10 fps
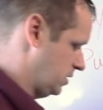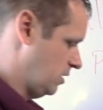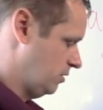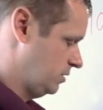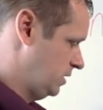
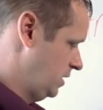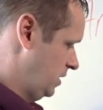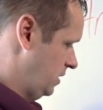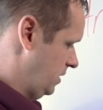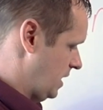So
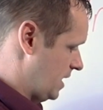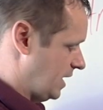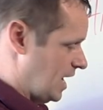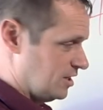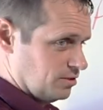
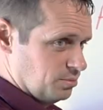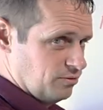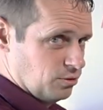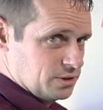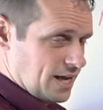net cash flow
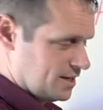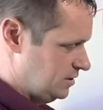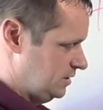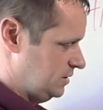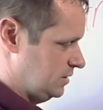before
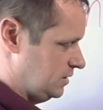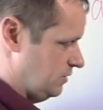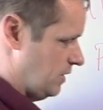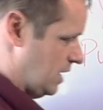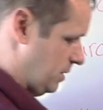taxes
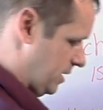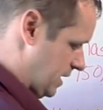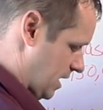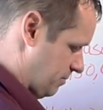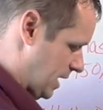divided by
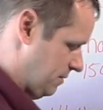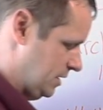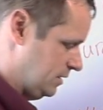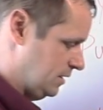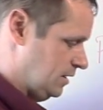your down
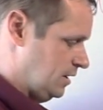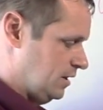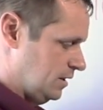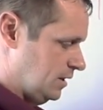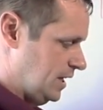payment
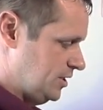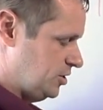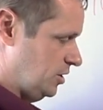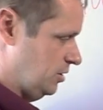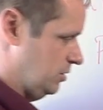gets